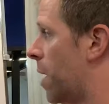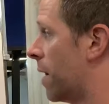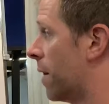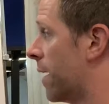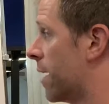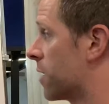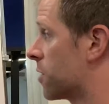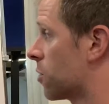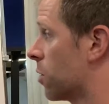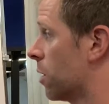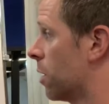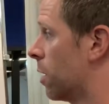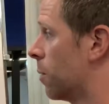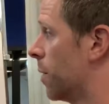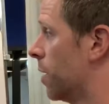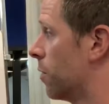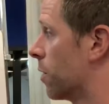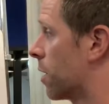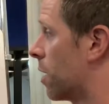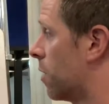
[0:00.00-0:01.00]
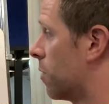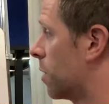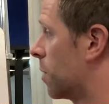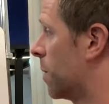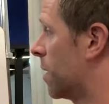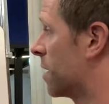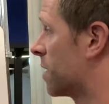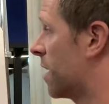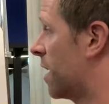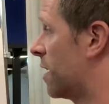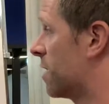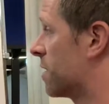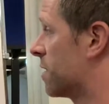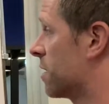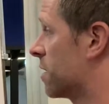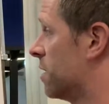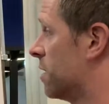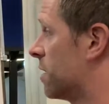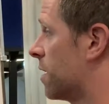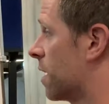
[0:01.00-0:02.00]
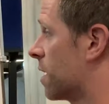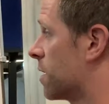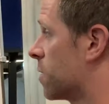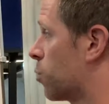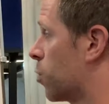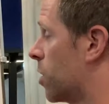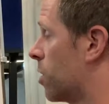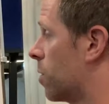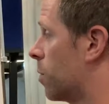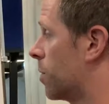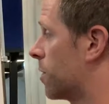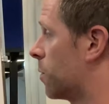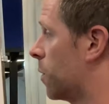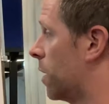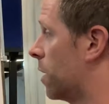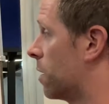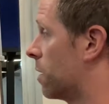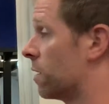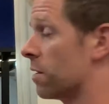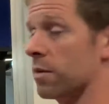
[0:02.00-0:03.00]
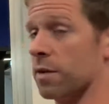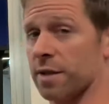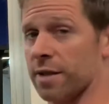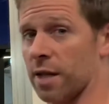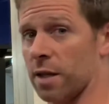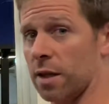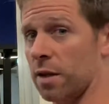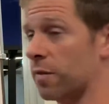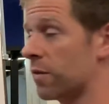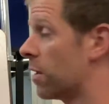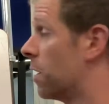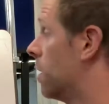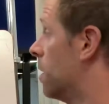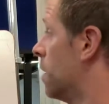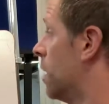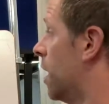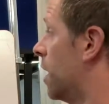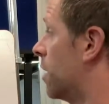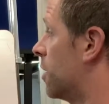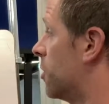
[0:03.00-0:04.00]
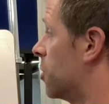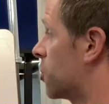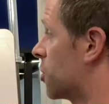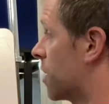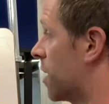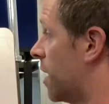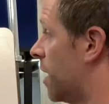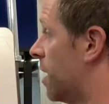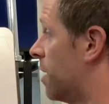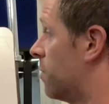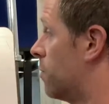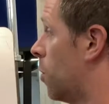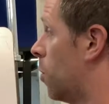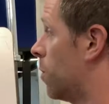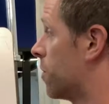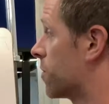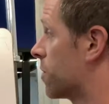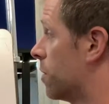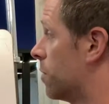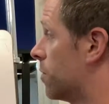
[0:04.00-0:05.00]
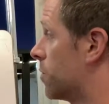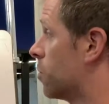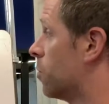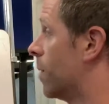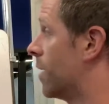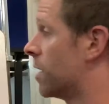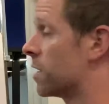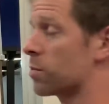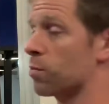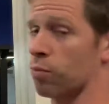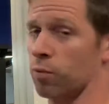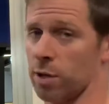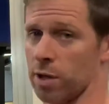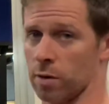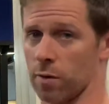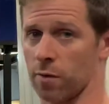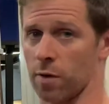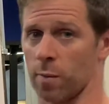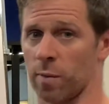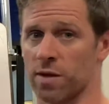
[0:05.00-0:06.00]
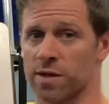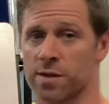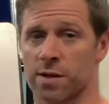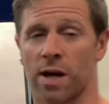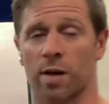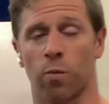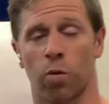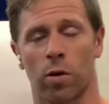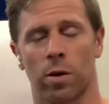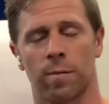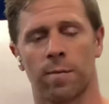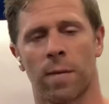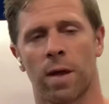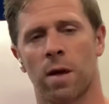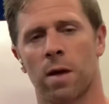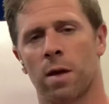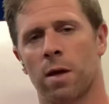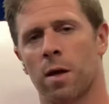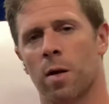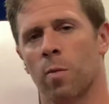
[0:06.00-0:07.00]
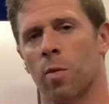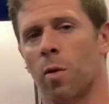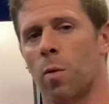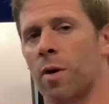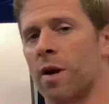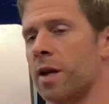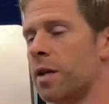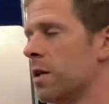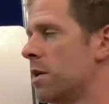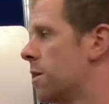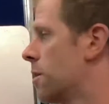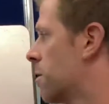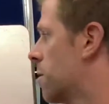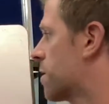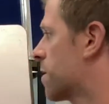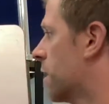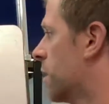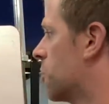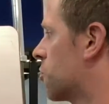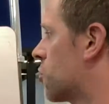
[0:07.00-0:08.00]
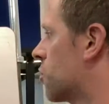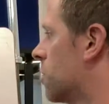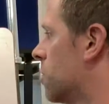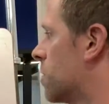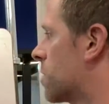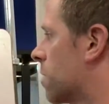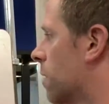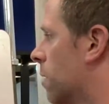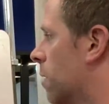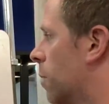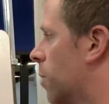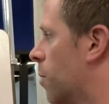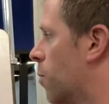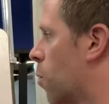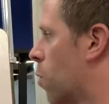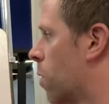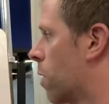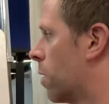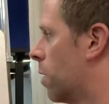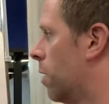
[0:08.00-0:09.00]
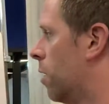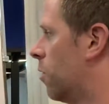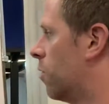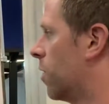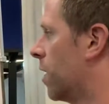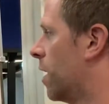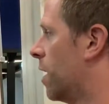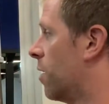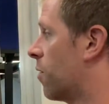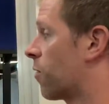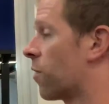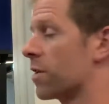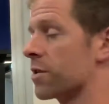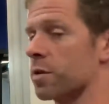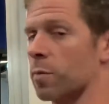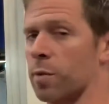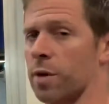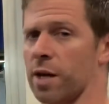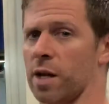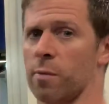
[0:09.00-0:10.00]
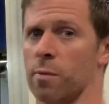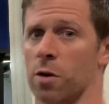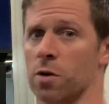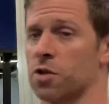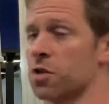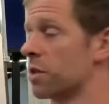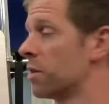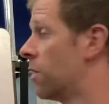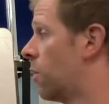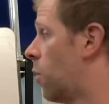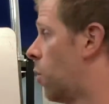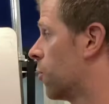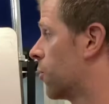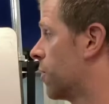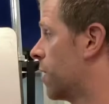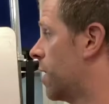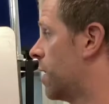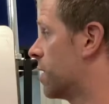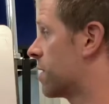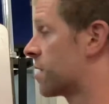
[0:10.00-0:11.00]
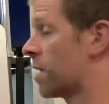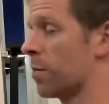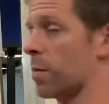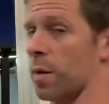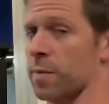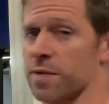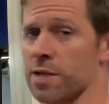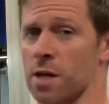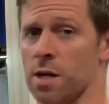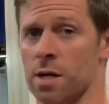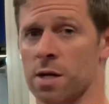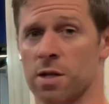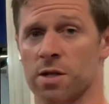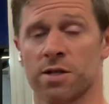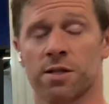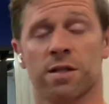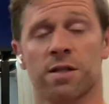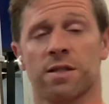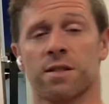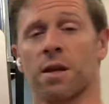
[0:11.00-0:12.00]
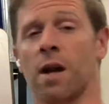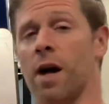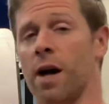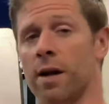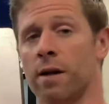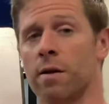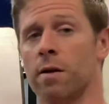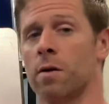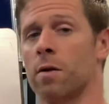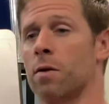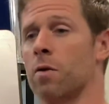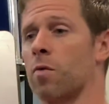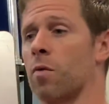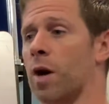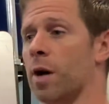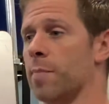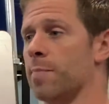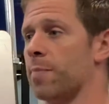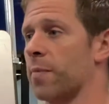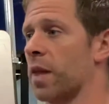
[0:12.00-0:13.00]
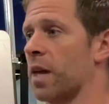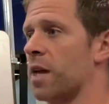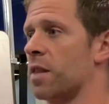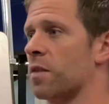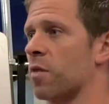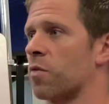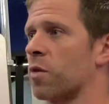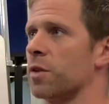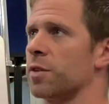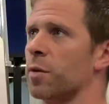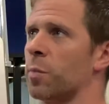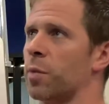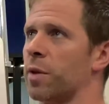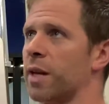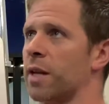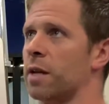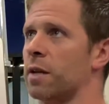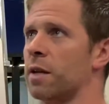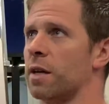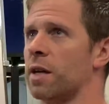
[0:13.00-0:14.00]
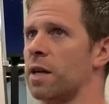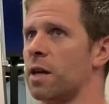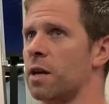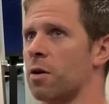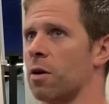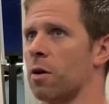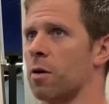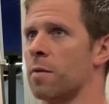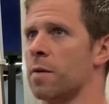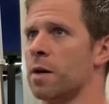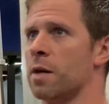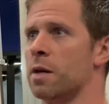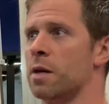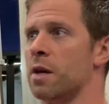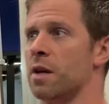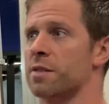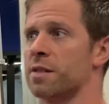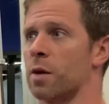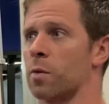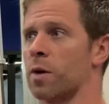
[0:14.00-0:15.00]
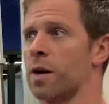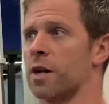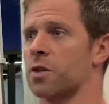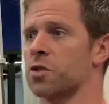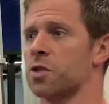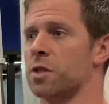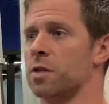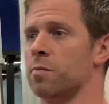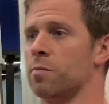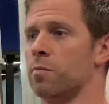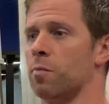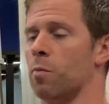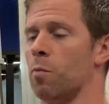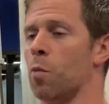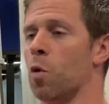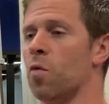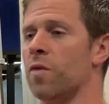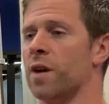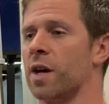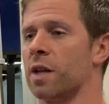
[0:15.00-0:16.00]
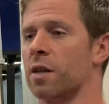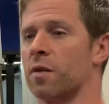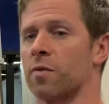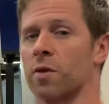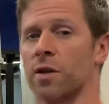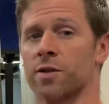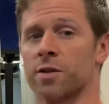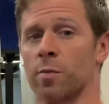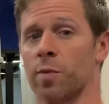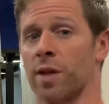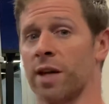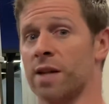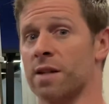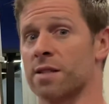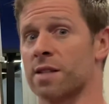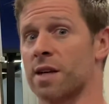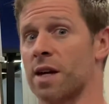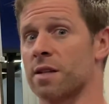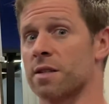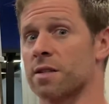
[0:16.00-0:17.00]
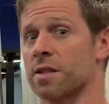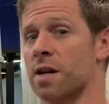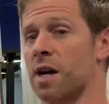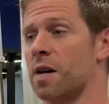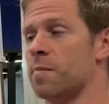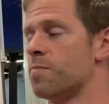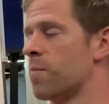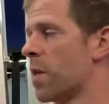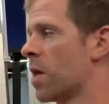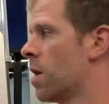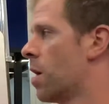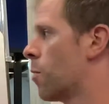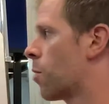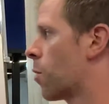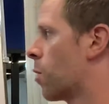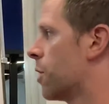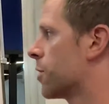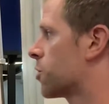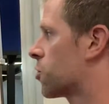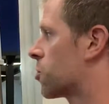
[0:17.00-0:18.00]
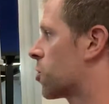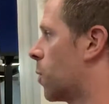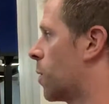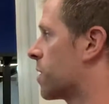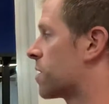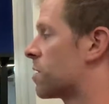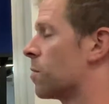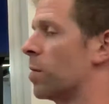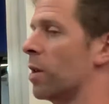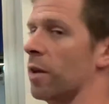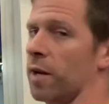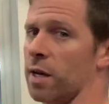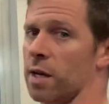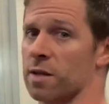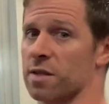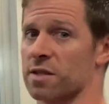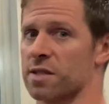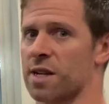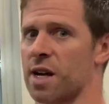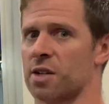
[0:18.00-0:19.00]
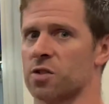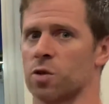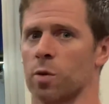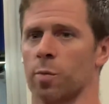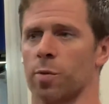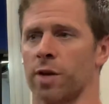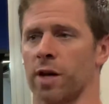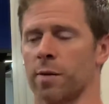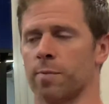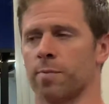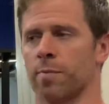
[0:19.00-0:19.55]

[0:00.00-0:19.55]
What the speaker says: legs are a little bit recovered because I had a 60 seconds breather between the deadlift. In addition, I had almost a 2 minutes breather from the slide pull. But what I did here is I introduced a little bit more of a frontal plane motion, the alternating step-ups to the side, right? In the frontal plane here is that we're actually moving in the frontal plane side to side. We're also showing stability in the sagittal plane.